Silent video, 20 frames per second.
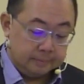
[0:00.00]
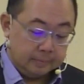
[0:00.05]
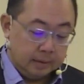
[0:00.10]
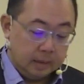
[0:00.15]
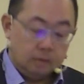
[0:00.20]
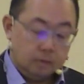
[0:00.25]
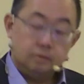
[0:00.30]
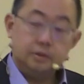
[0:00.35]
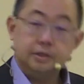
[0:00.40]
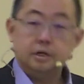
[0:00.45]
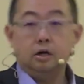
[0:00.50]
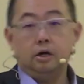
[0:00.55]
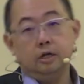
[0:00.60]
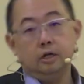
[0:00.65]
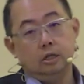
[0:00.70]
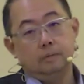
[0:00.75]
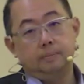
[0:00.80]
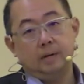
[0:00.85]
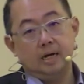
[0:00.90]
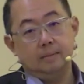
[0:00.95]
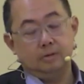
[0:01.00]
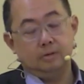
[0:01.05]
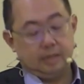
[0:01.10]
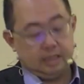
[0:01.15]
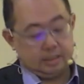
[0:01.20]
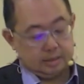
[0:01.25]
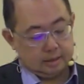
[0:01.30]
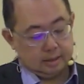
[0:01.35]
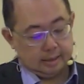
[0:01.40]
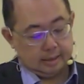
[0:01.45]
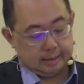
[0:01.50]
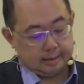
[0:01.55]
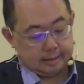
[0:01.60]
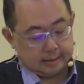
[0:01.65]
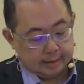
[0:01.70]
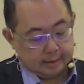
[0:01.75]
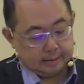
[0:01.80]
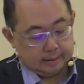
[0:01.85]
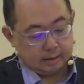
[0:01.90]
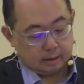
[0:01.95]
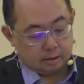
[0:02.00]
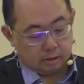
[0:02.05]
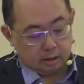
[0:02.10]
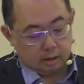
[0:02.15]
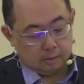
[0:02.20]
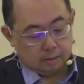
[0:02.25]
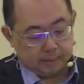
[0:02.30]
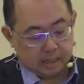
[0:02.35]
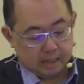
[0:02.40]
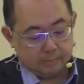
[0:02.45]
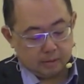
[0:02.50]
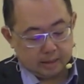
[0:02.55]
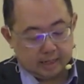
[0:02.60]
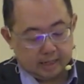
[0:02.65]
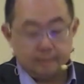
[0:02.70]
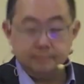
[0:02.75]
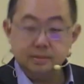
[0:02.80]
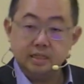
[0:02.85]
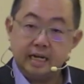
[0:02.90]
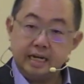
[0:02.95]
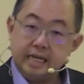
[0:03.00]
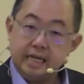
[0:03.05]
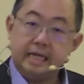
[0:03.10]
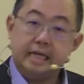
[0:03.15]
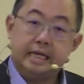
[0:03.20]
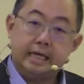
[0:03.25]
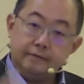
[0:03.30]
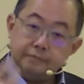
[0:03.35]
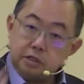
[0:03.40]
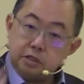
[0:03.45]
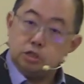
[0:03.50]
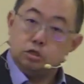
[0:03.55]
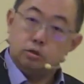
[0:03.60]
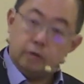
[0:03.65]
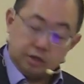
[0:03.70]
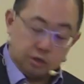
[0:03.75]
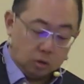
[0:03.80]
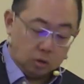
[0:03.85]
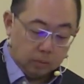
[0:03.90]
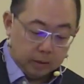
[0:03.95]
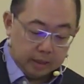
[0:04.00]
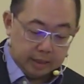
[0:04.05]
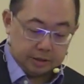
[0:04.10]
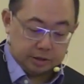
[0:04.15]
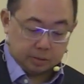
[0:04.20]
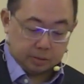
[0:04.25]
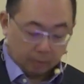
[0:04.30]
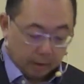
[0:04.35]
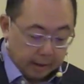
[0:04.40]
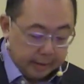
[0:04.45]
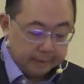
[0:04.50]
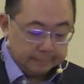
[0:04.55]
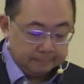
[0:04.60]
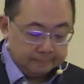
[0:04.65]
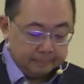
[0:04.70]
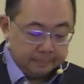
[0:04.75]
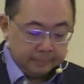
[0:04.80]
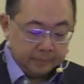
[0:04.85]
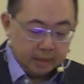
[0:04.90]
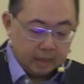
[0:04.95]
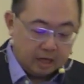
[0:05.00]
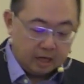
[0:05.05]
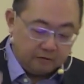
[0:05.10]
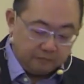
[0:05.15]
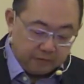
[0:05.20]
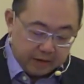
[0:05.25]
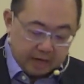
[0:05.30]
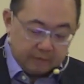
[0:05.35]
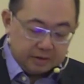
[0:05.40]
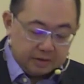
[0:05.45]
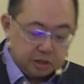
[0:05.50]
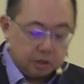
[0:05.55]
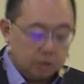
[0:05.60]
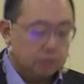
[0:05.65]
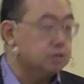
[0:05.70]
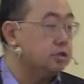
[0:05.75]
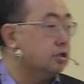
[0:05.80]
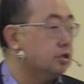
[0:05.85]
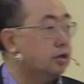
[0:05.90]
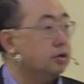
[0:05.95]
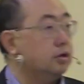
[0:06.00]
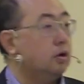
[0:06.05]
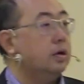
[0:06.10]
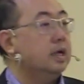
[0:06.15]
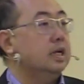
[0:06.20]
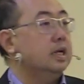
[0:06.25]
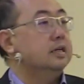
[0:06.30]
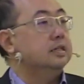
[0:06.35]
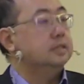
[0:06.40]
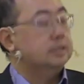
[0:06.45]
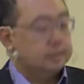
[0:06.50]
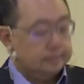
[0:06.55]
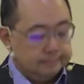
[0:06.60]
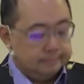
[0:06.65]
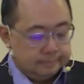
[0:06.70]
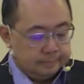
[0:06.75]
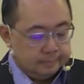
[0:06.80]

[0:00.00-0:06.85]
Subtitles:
Well, the God of the Bible isn't like that. The God of the Bible comes and he gifts you at your worst, right? He favors those on the naughty list.